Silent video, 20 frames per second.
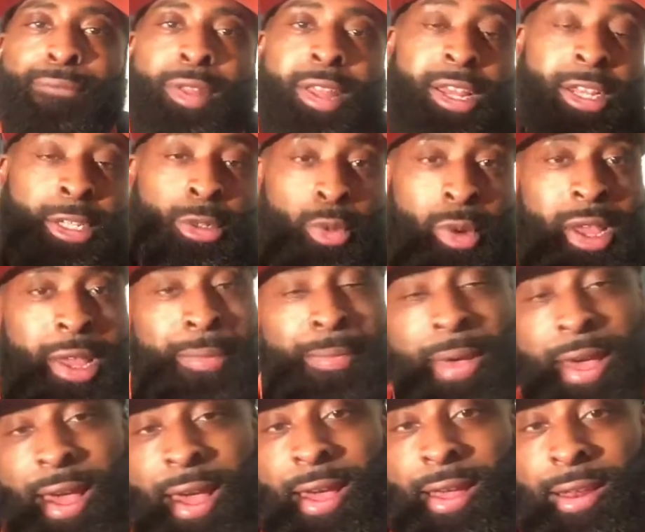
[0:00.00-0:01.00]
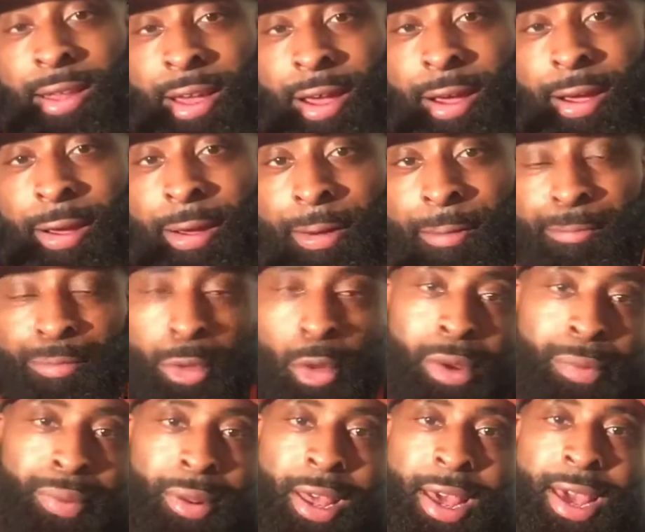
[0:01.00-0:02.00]
this week, man,
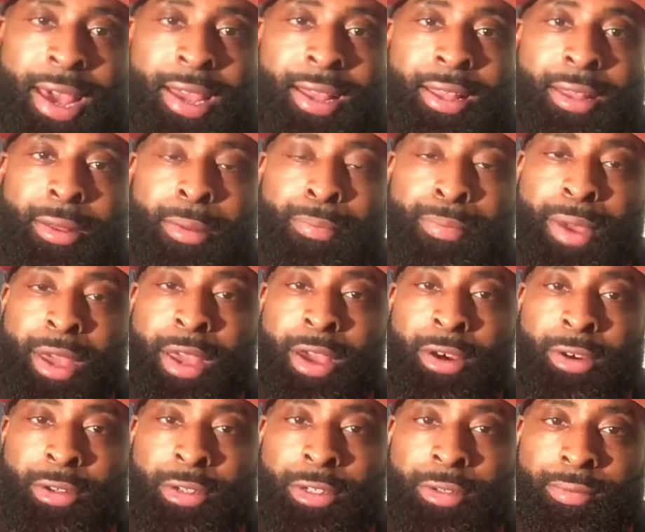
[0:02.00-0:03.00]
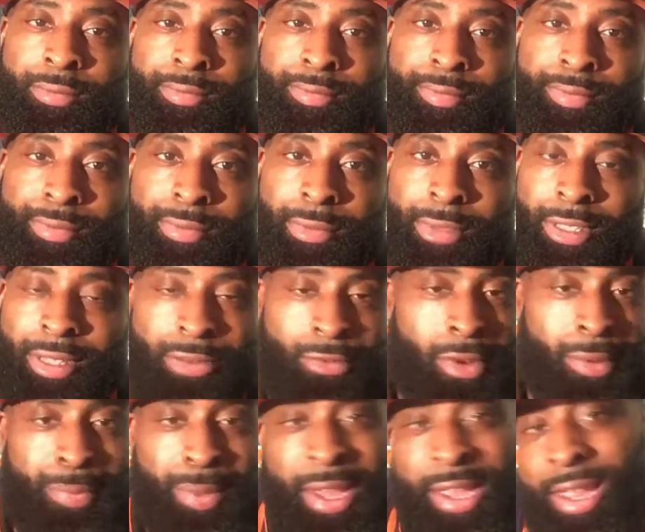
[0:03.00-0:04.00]
we played the Bills.
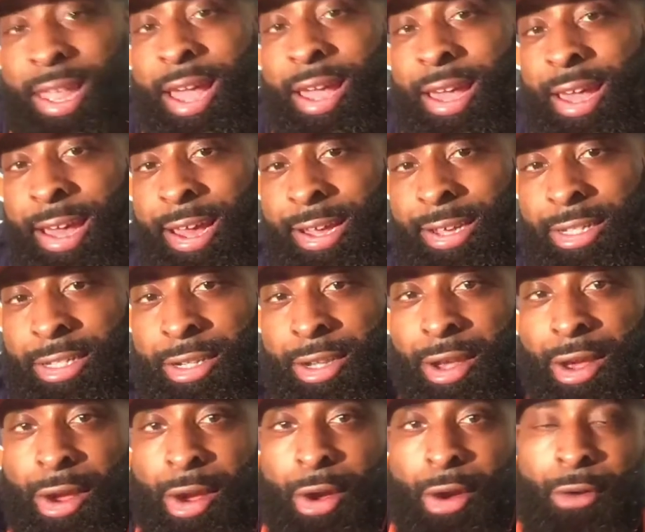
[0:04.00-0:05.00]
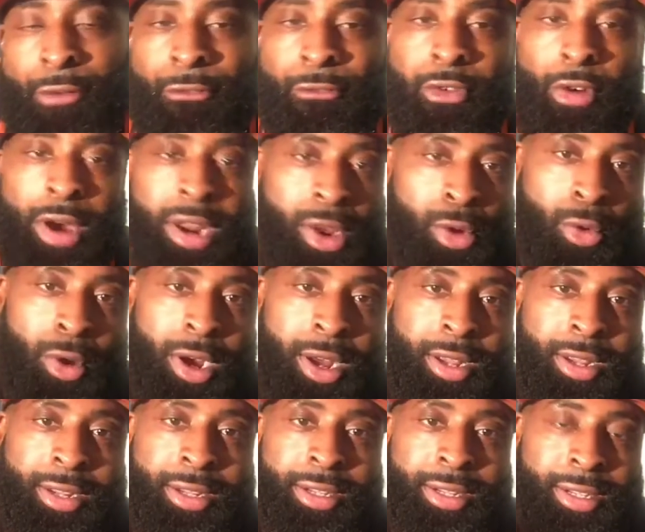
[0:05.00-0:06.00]
We beat their ass
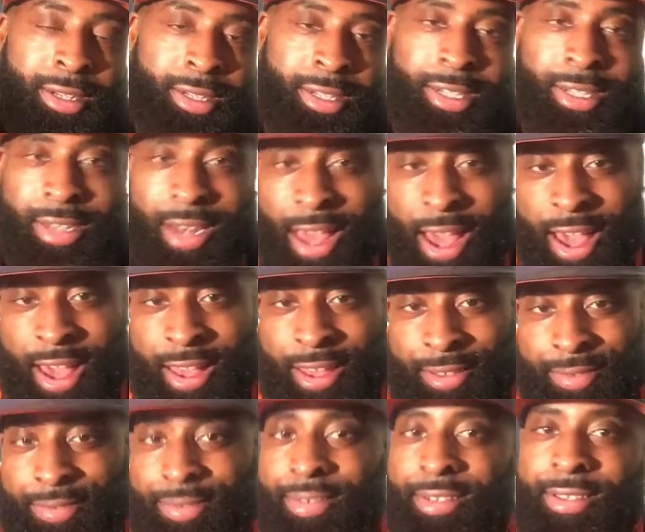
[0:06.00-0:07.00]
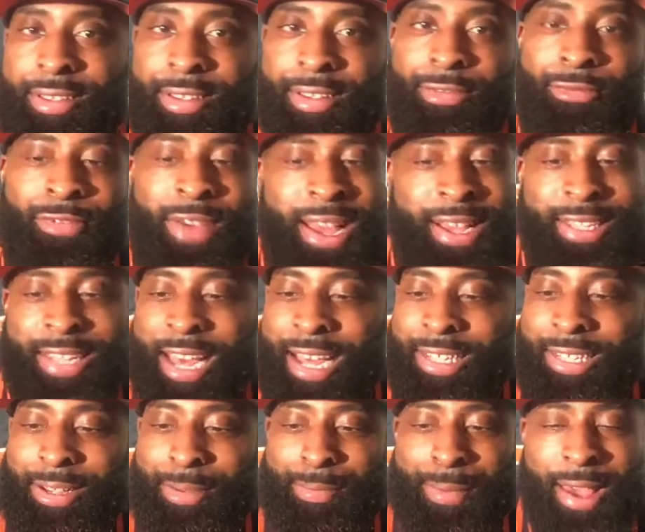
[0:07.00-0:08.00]
41-9.
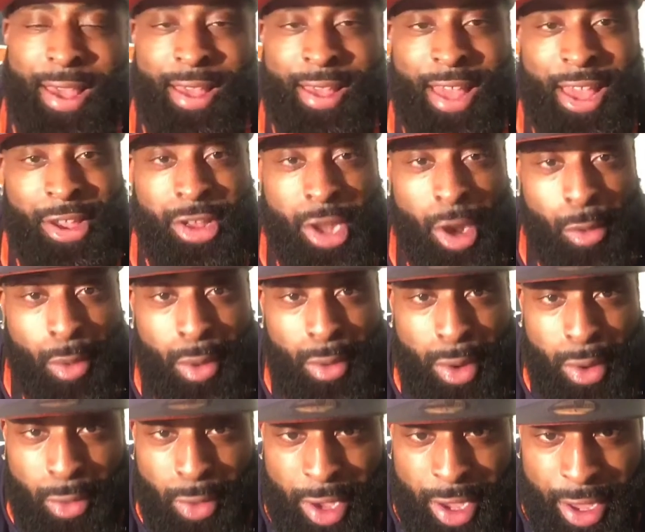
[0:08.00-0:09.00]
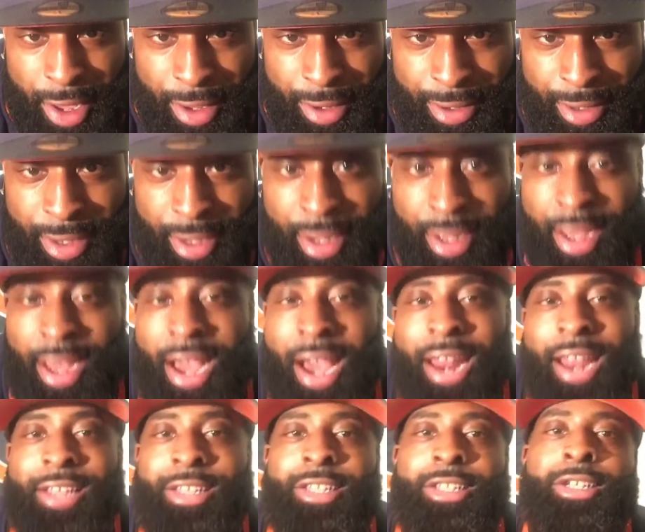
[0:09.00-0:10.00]
Fantastic, man. And you know when we win, I
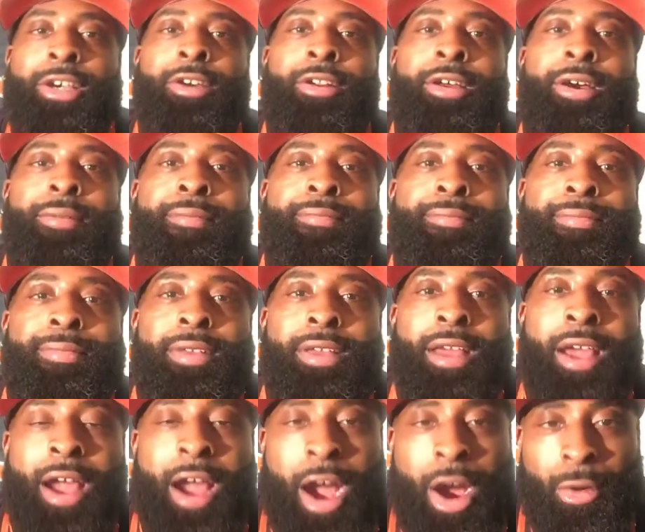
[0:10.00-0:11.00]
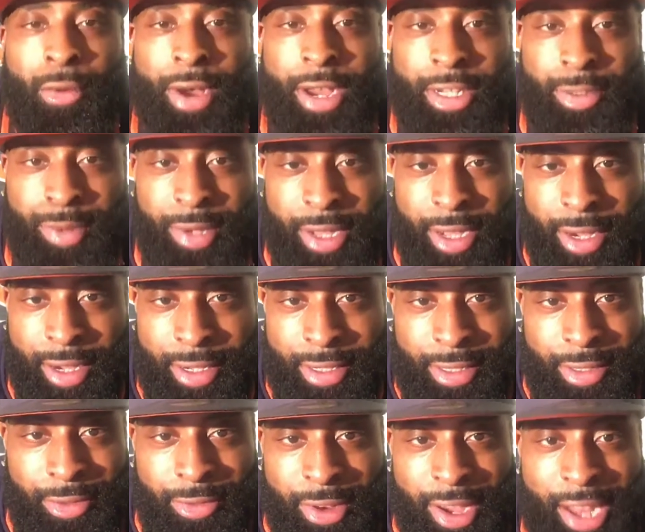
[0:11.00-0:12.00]
like to turn up. Always, because
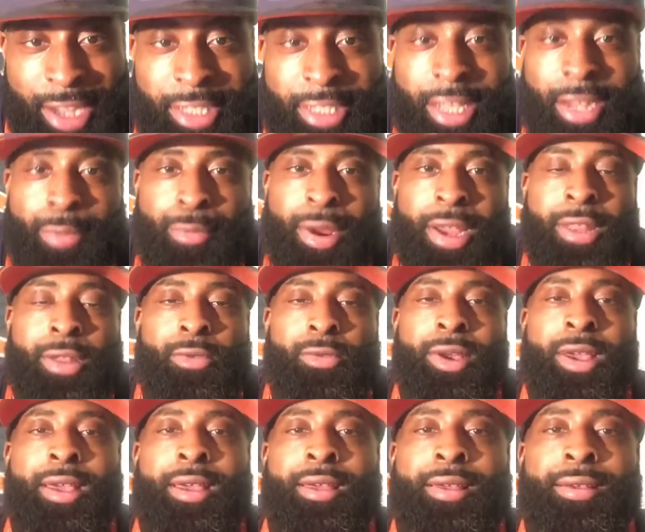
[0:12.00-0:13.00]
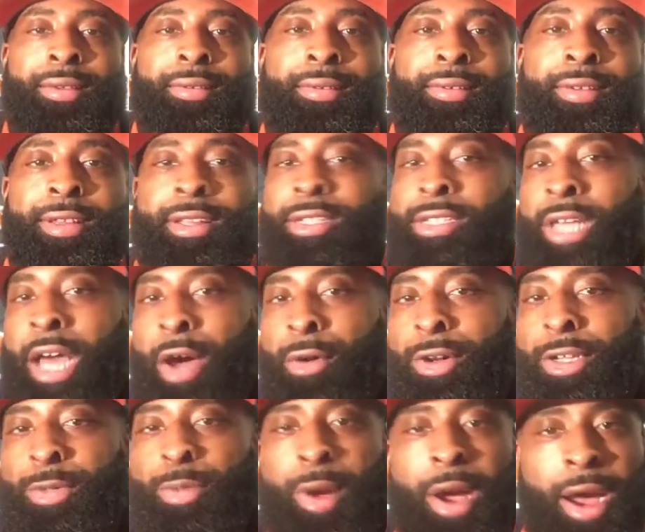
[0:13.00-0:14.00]
we got to celebrate the win. It's
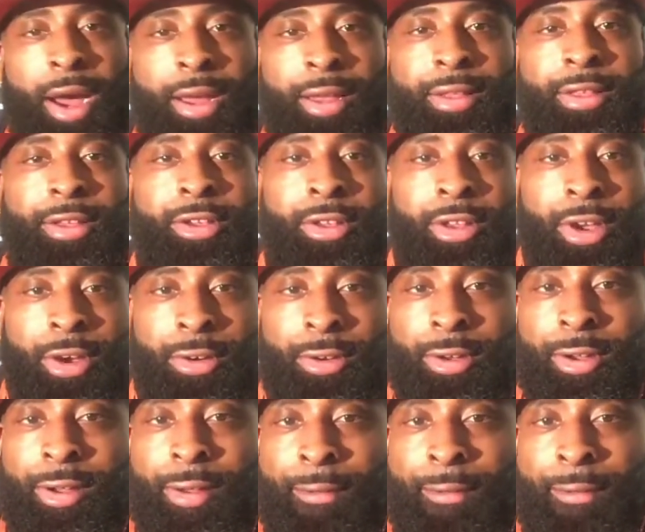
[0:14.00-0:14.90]
always part, you know.